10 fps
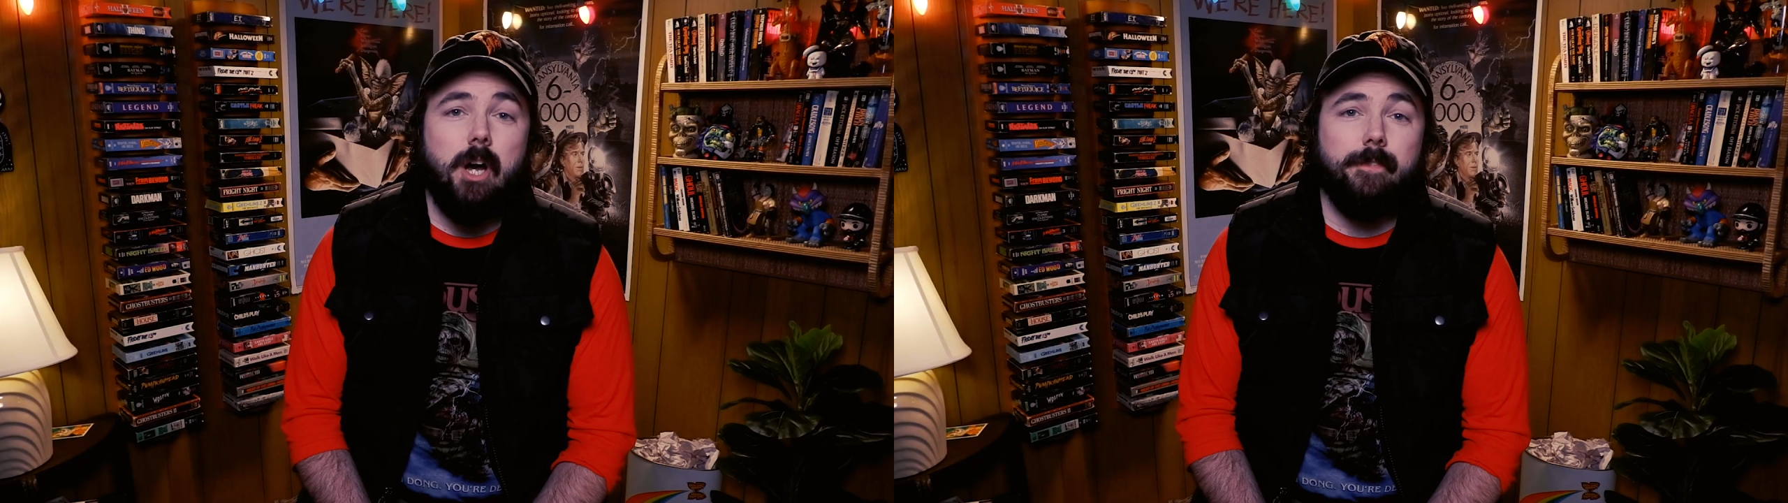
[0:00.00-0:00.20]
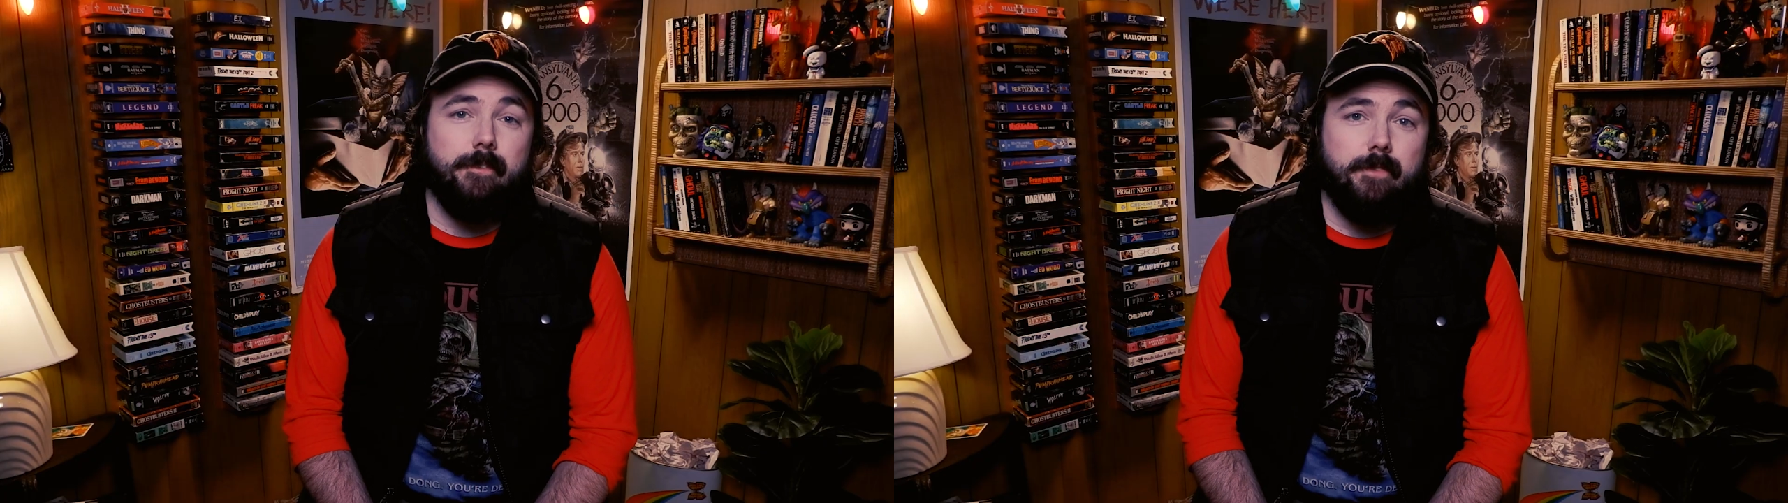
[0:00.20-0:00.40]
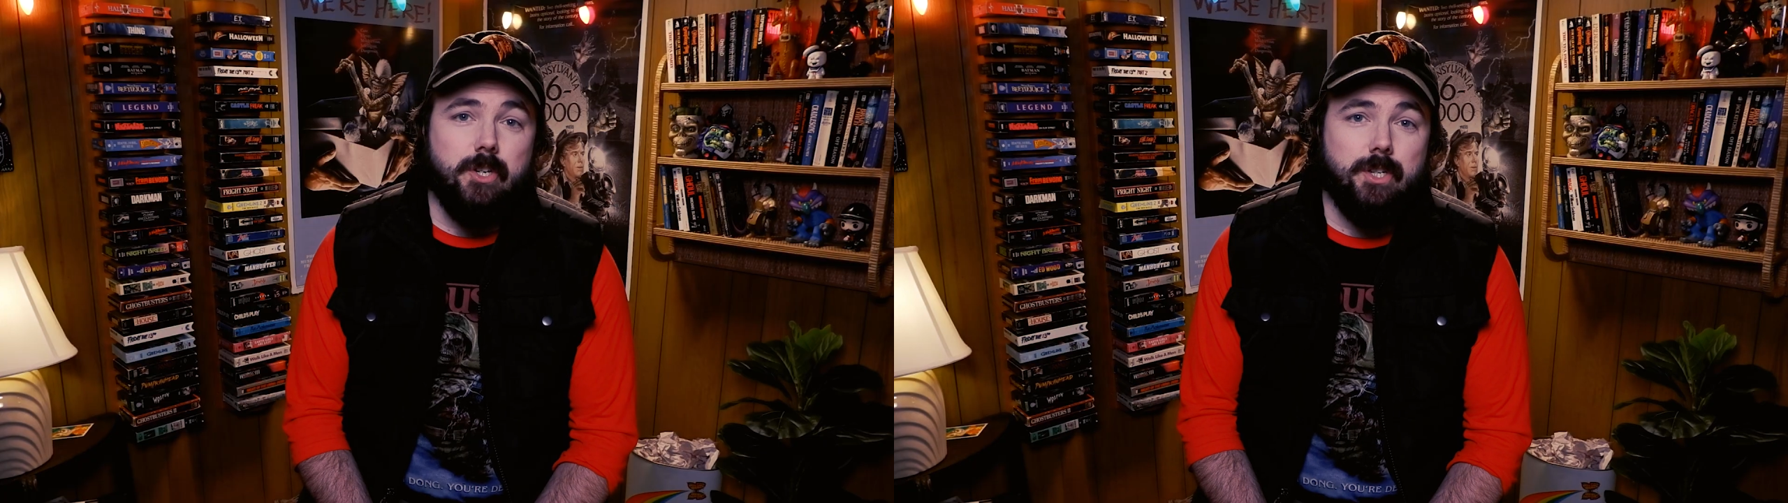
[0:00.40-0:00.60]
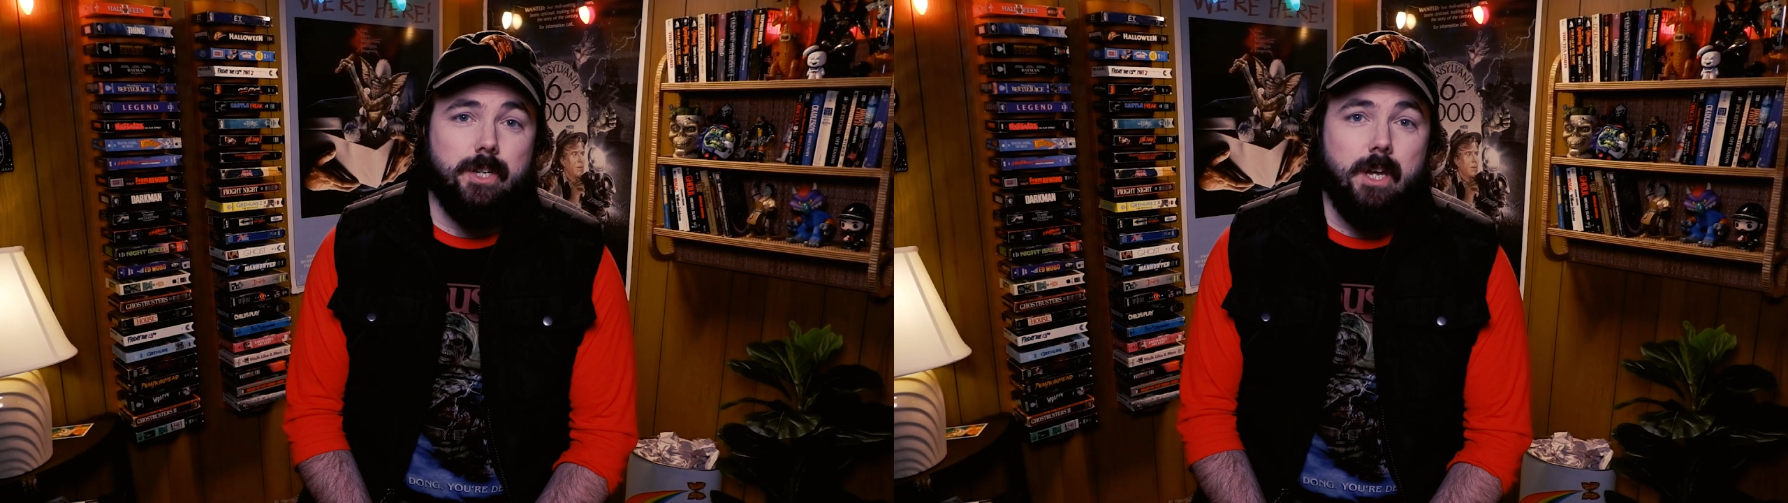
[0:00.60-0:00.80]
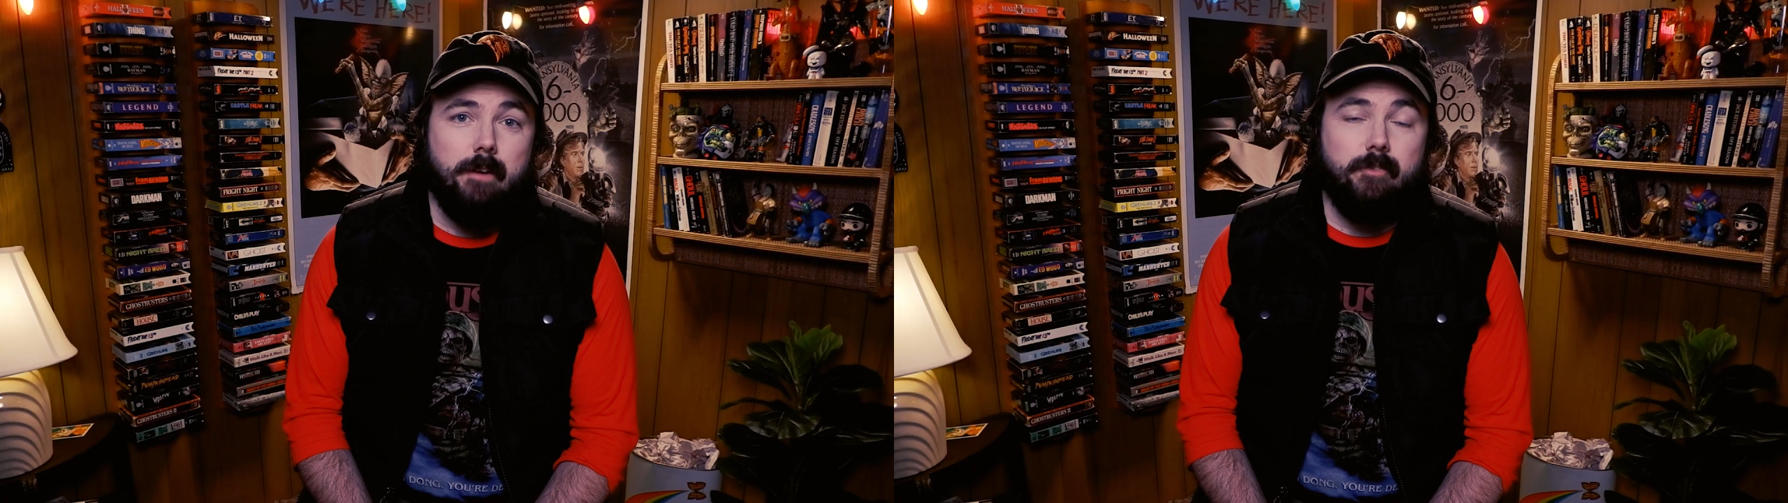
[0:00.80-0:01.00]
caught the
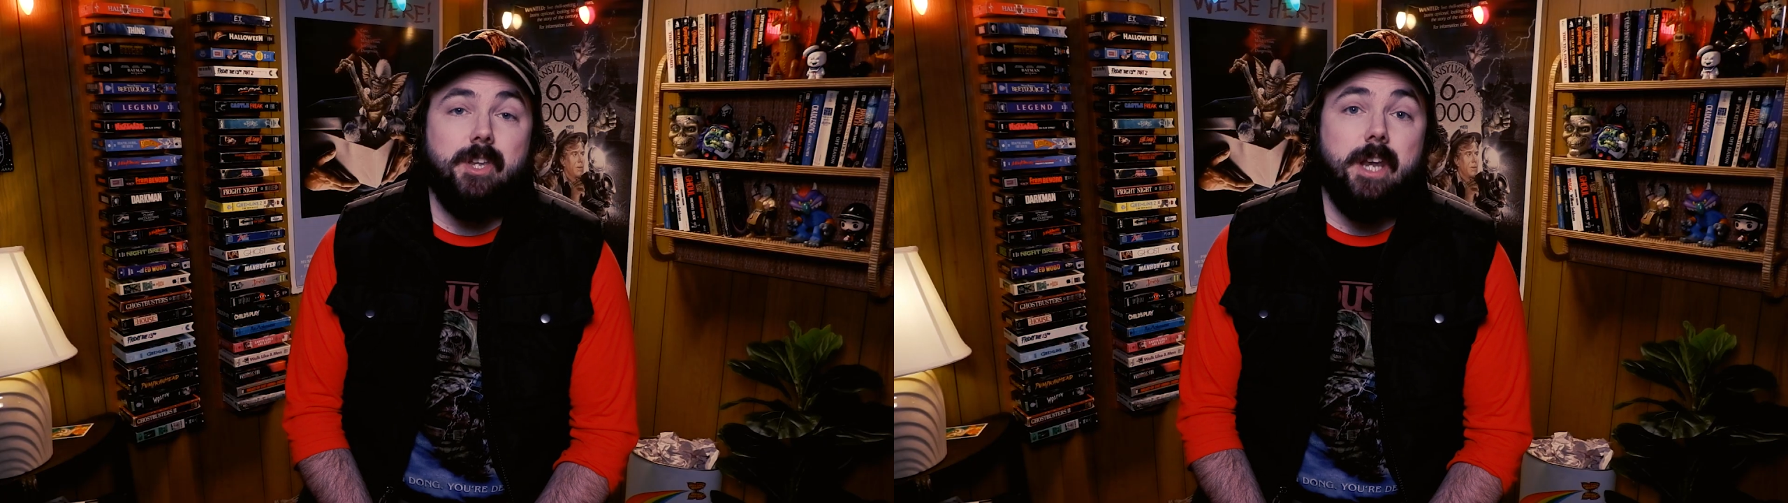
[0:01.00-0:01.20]
vision for the